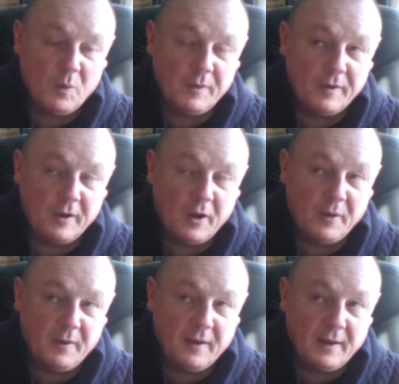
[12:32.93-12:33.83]
When I
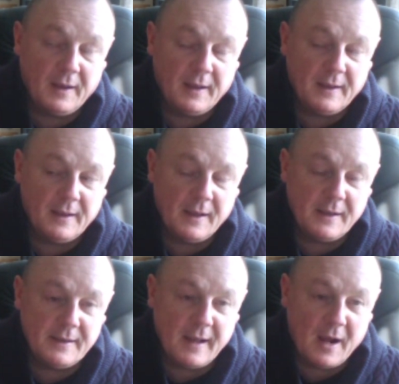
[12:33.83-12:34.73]
go
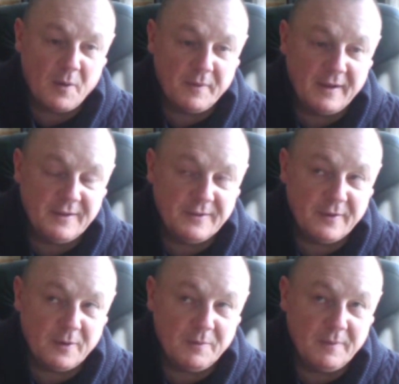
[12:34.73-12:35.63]
down
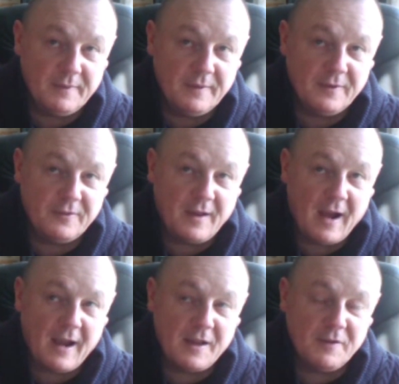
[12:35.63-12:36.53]
into this
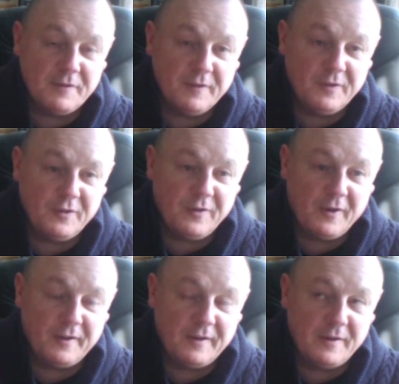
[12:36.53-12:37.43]
cave on the
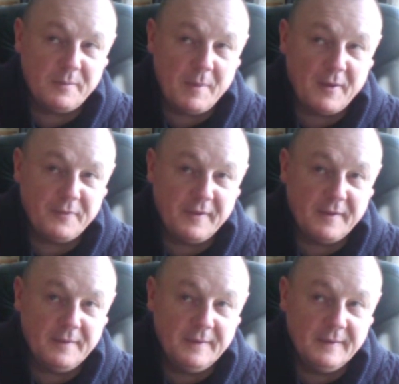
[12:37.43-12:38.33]
side of this mountain,
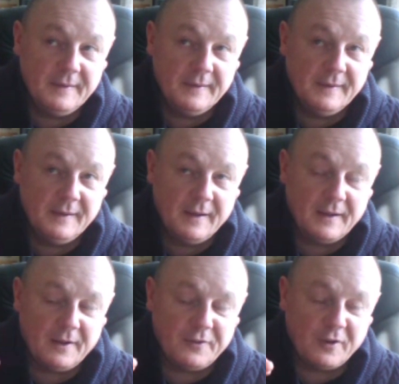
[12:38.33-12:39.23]

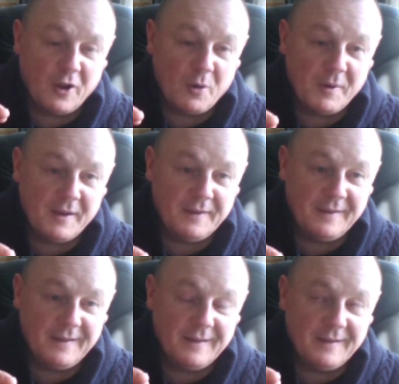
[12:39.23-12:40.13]
and as I go in,